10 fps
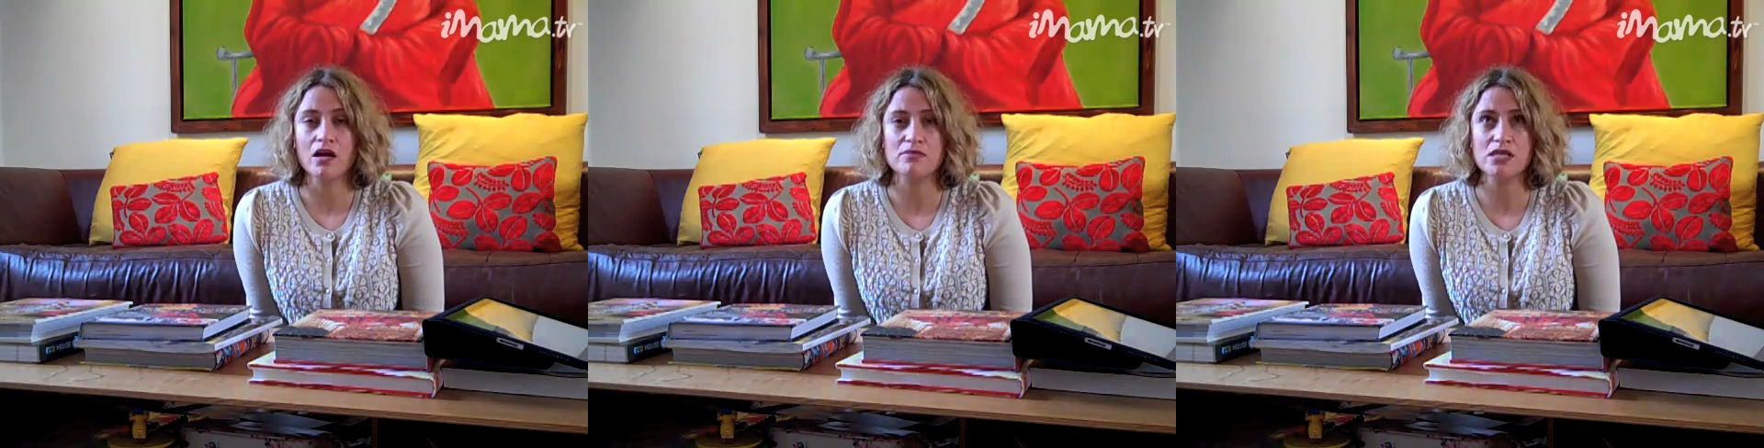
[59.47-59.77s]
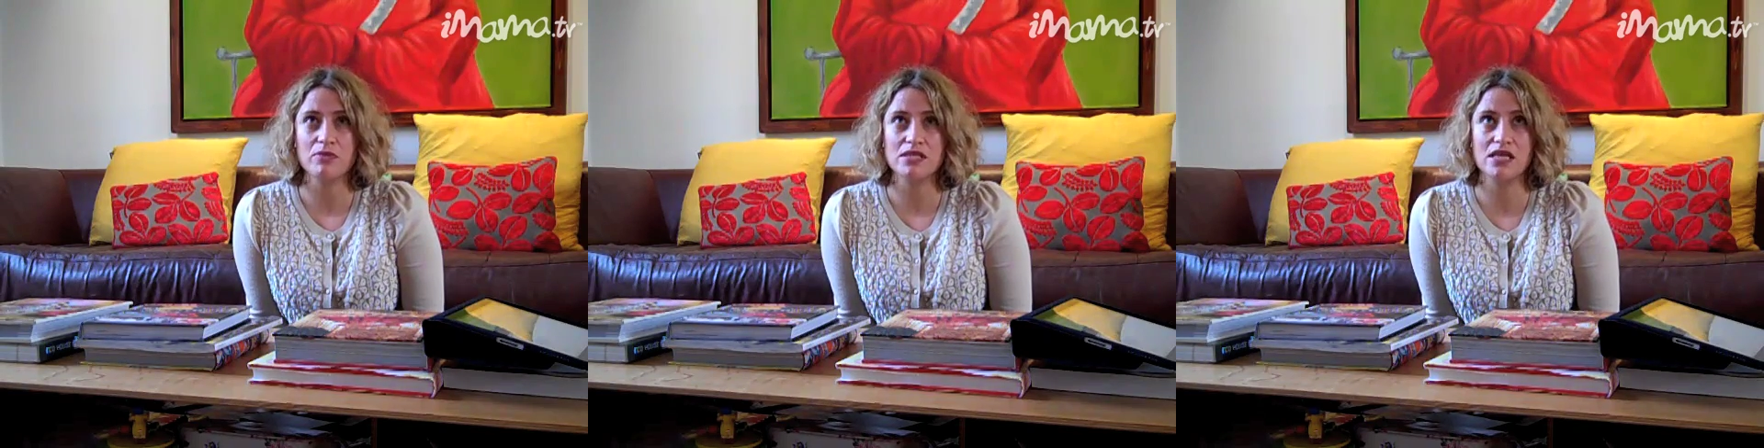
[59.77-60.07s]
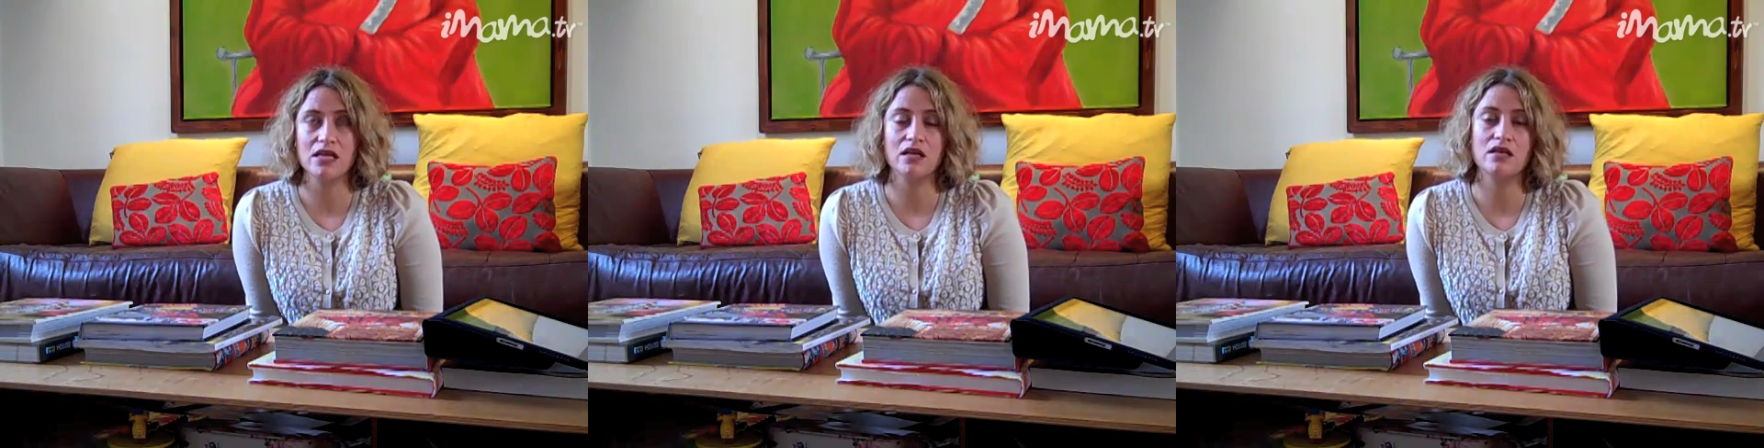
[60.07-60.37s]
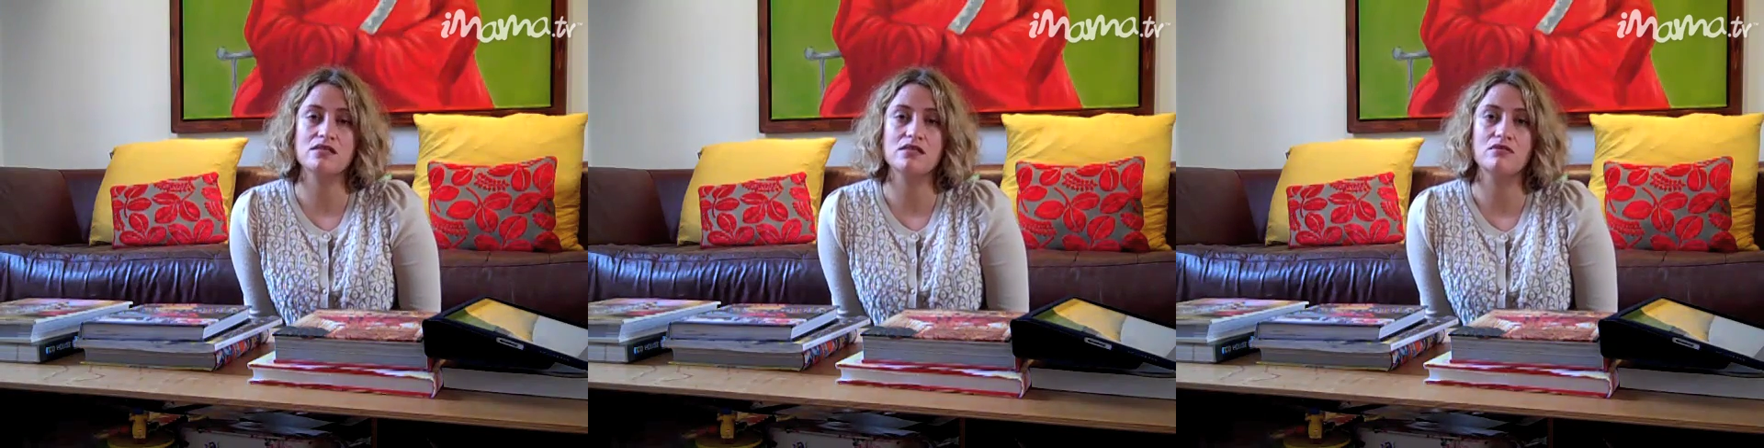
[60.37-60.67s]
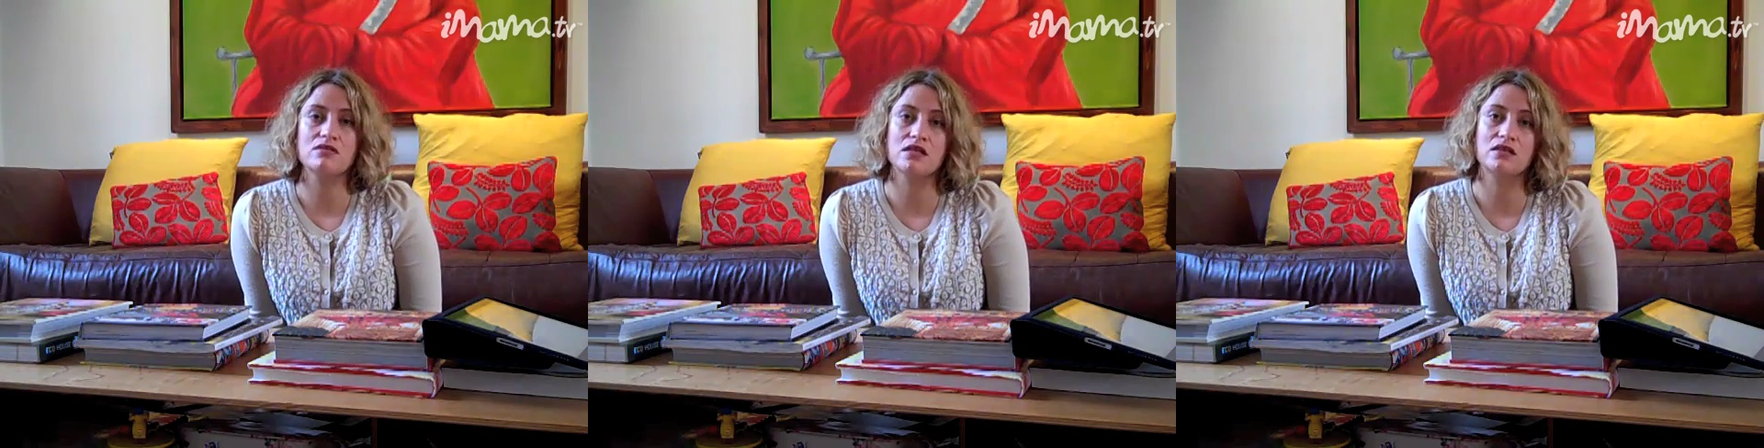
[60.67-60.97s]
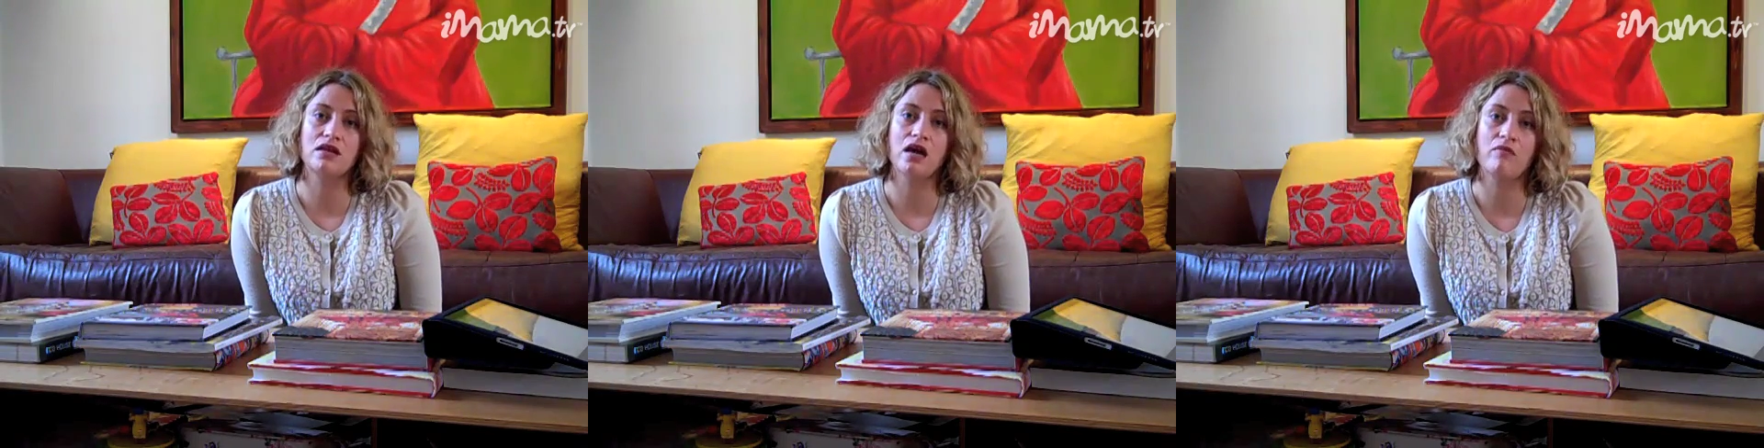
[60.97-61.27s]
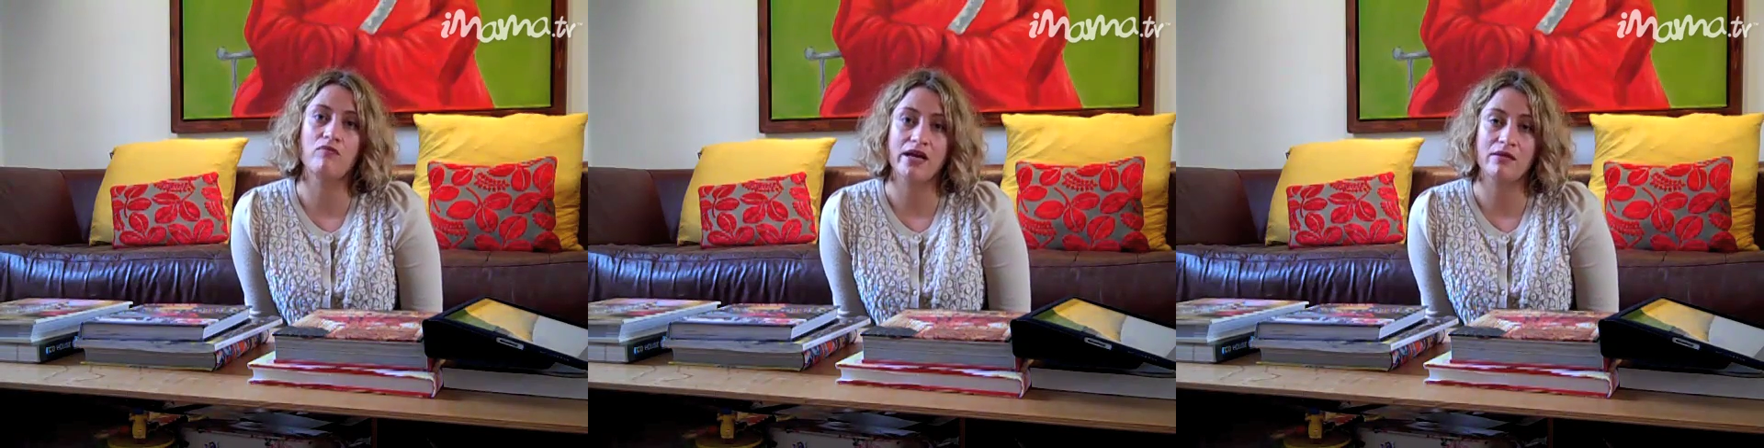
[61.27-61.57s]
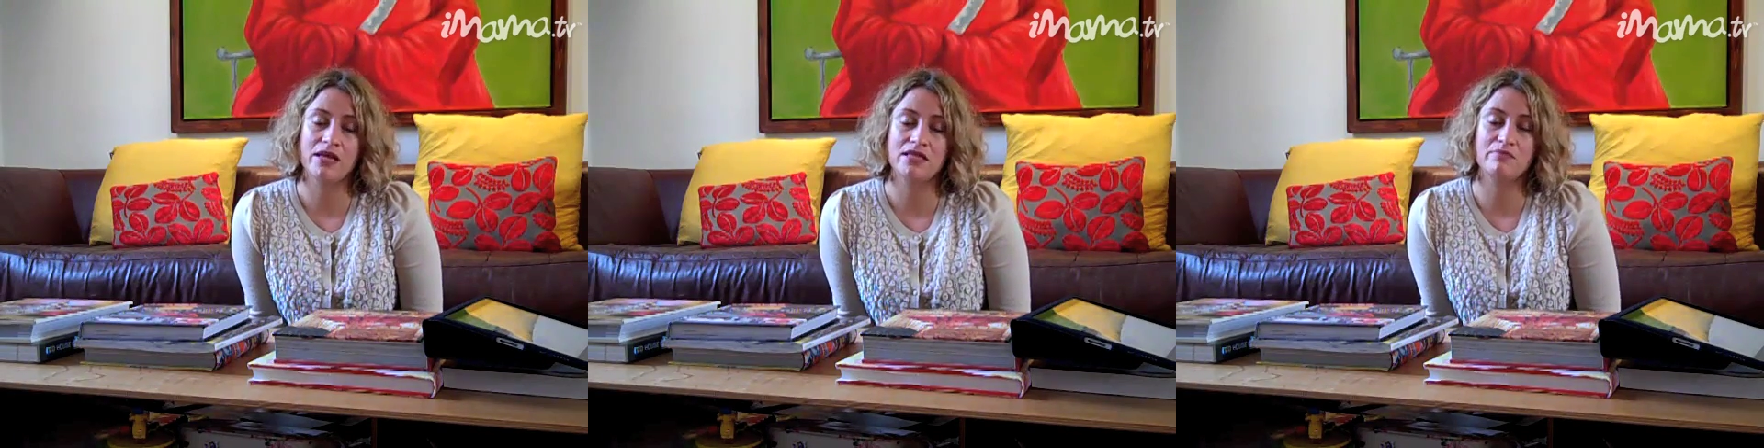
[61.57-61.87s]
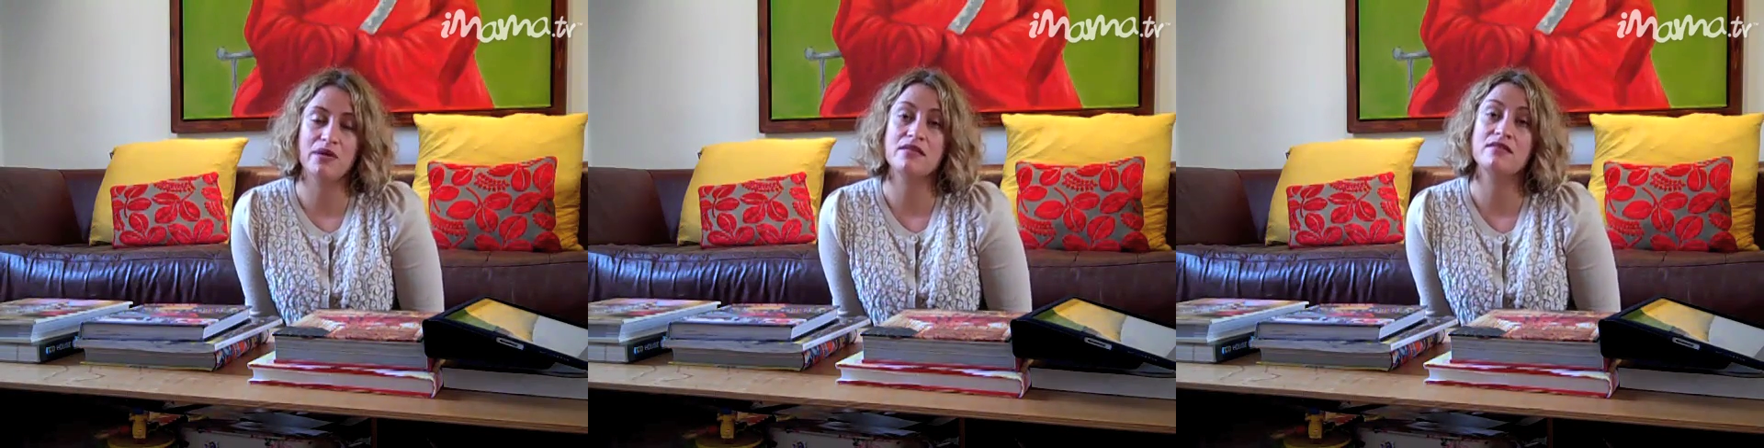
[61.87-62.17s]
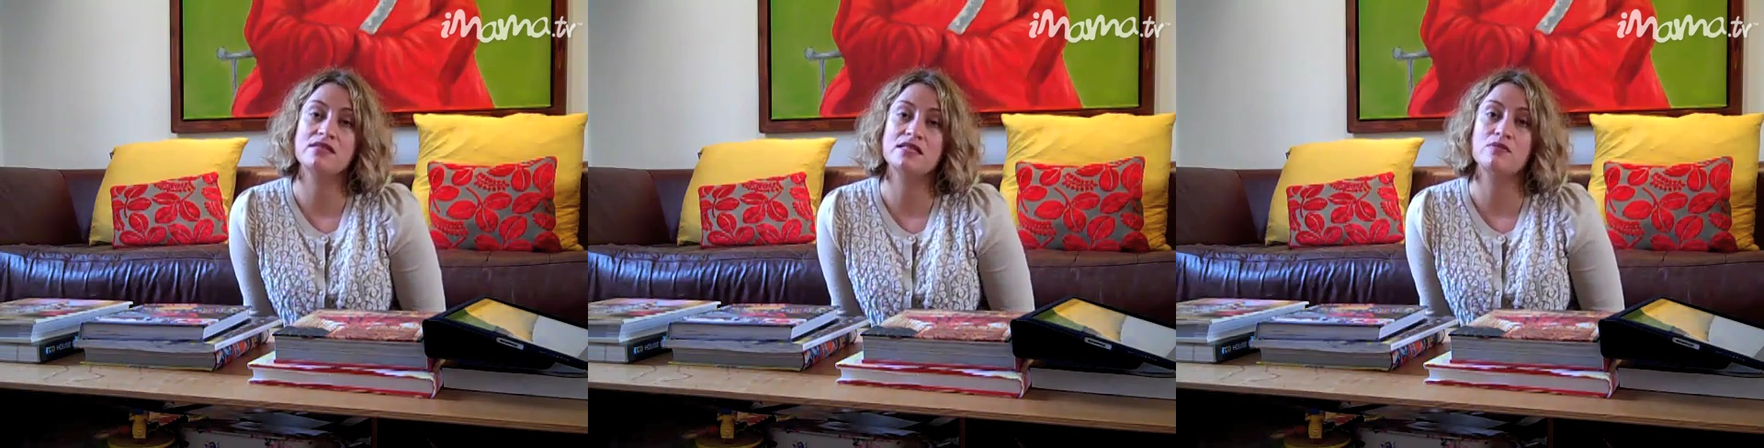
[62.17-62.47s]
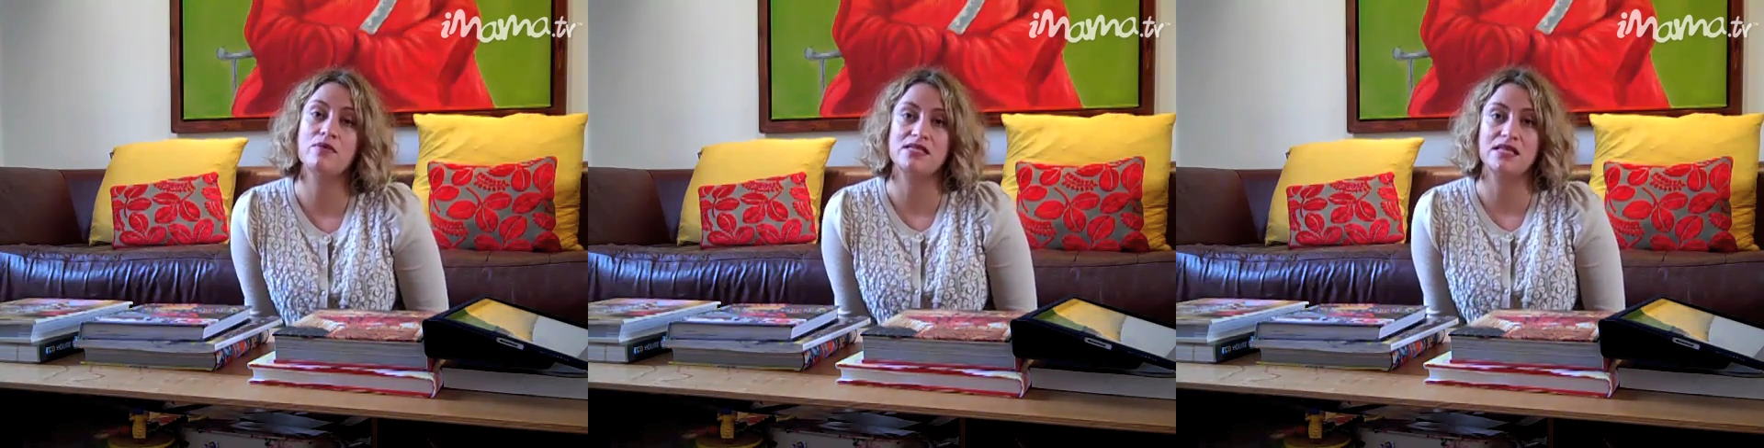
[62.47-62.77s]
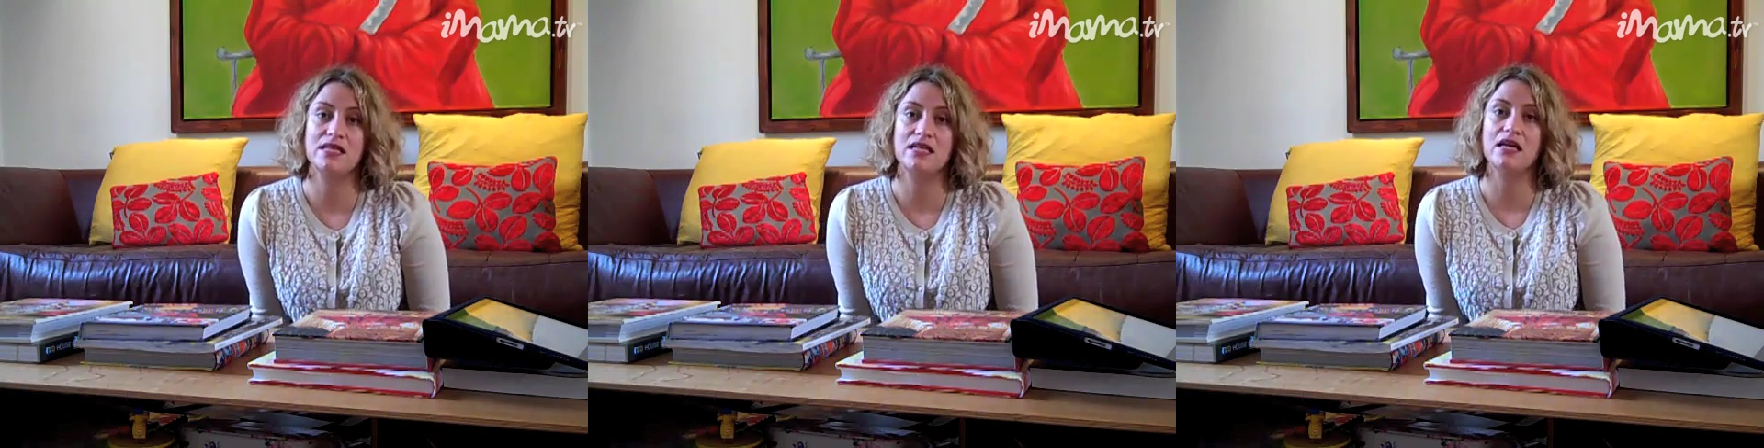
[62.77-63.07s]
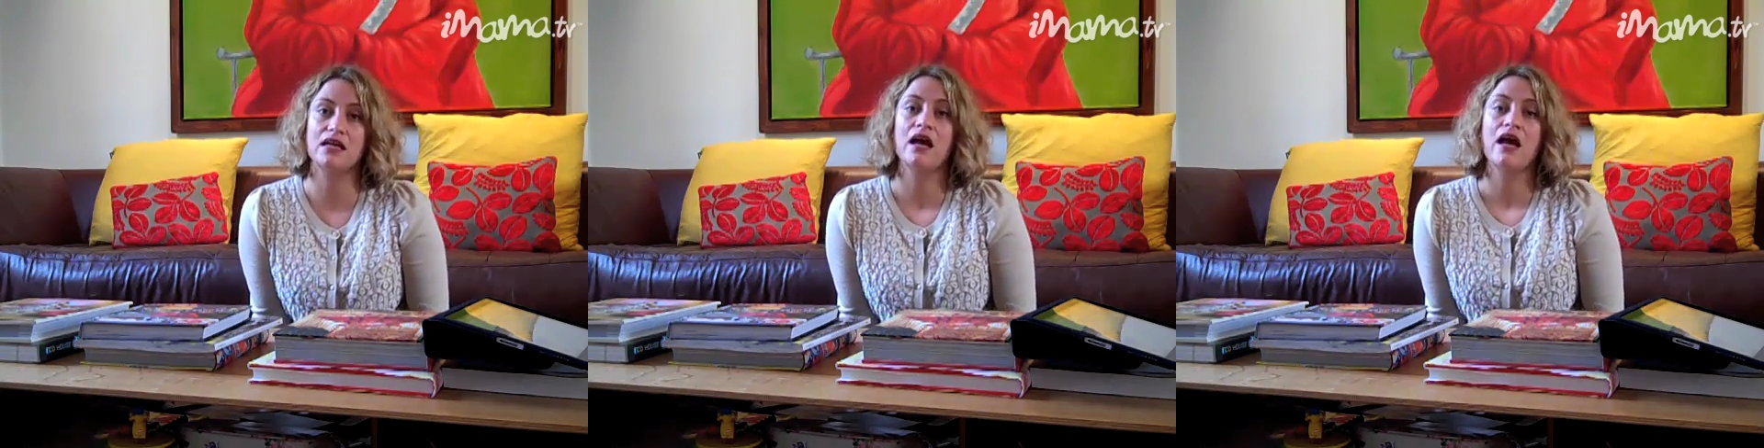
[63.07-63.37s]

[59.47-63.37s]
So we're seeing a consultant recommended by the Zeta West Clinic